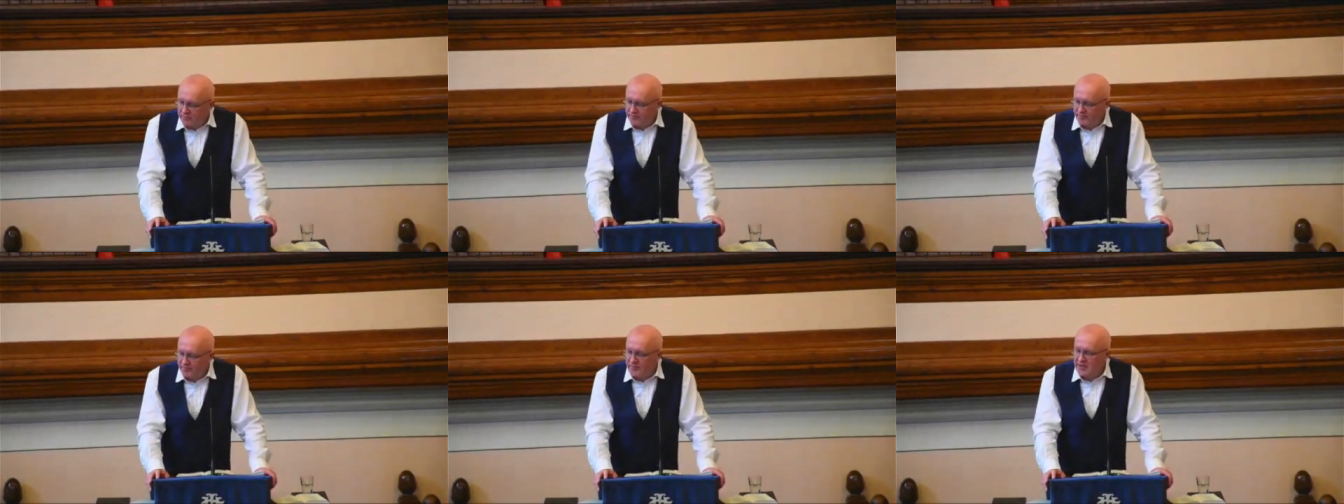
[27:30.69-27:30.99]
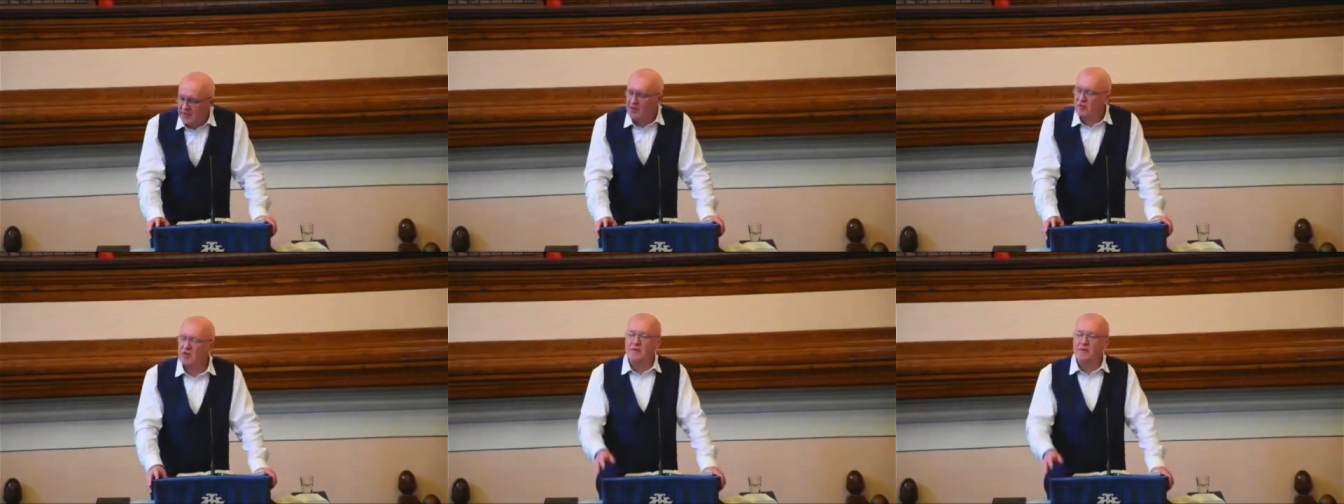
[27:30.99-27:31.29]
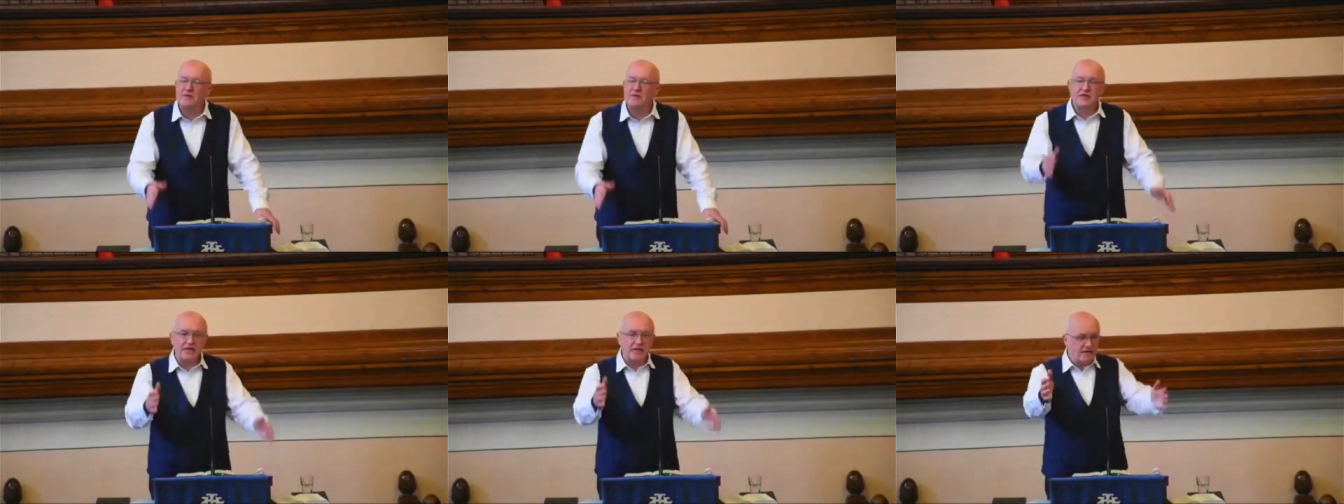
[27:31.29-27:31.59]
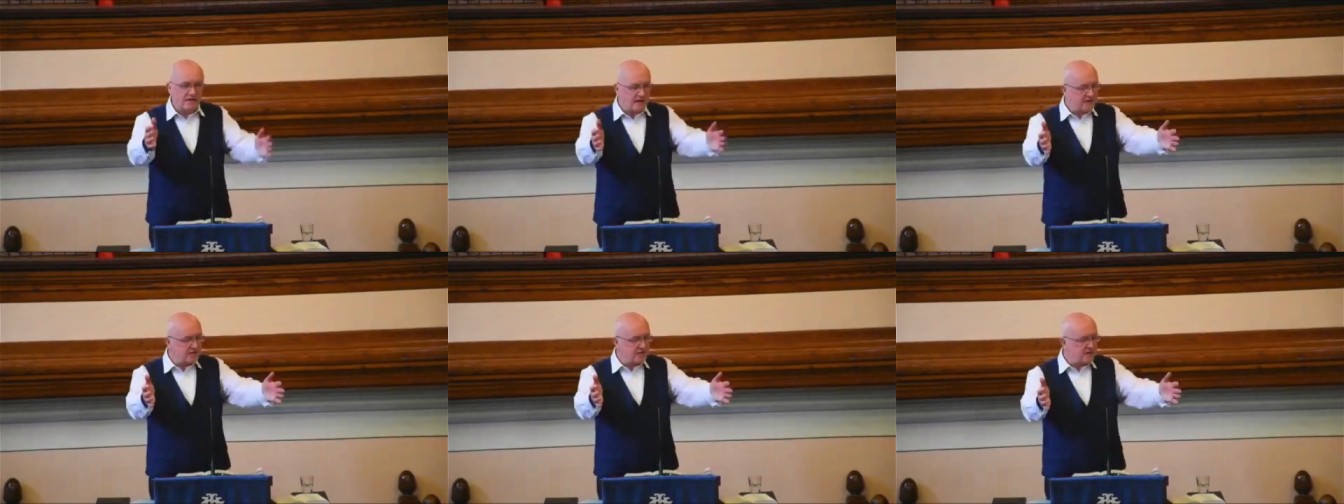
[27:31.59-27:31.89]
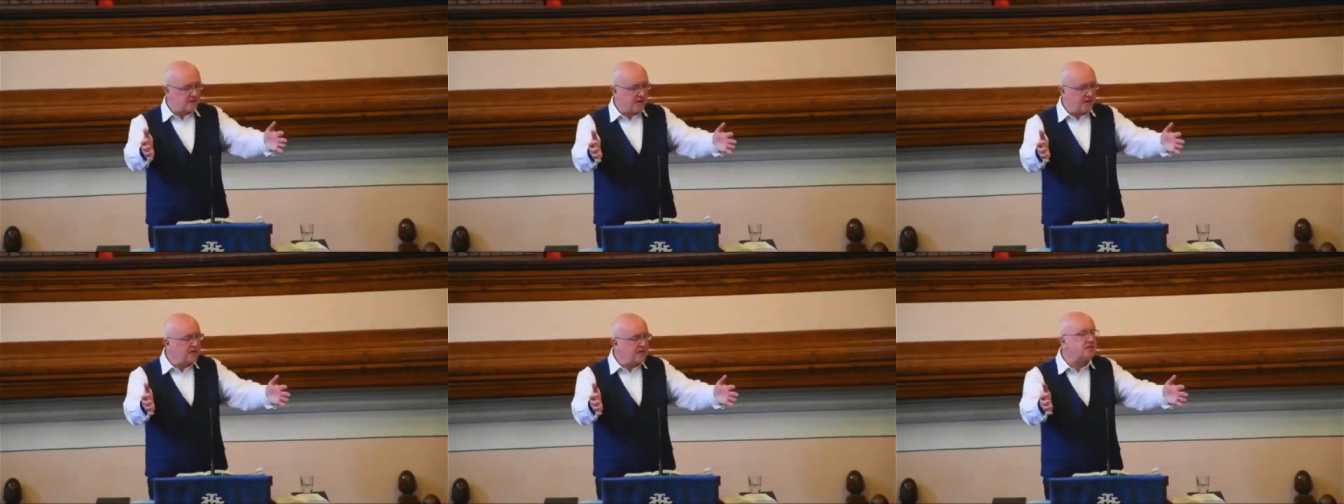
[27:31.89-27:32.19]
Now, I'm saying this to
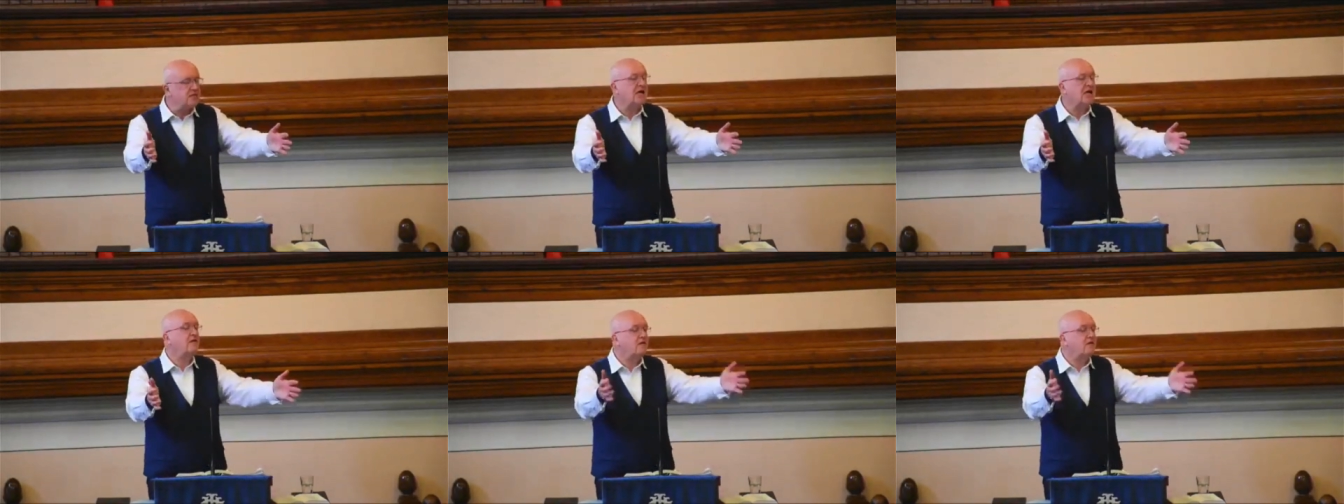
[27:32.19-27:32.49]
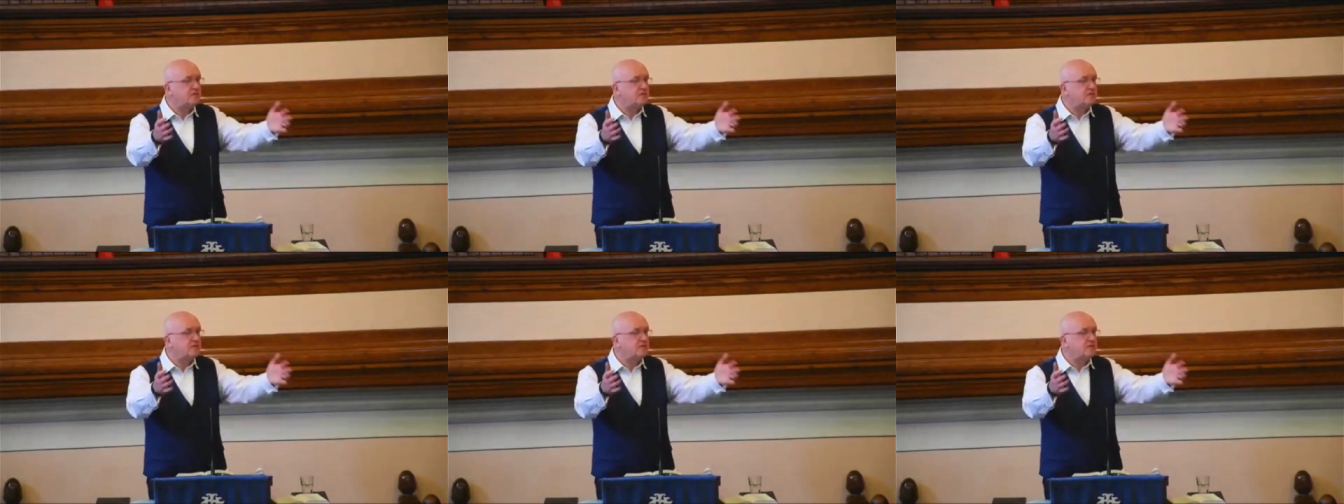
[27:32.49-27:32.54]
myself as